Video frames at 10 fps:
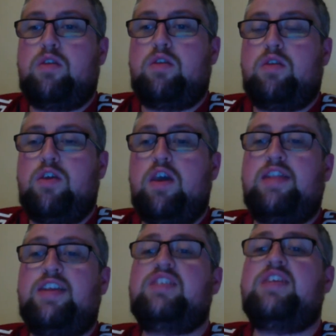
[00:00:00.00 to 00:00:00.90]
Yeah,
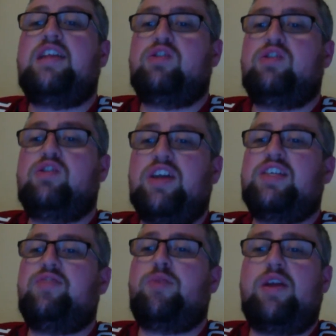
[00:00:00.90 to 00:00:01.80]
DC looks good against
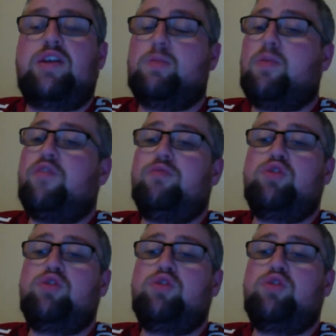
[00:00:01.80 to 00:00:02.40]
everybody else apart from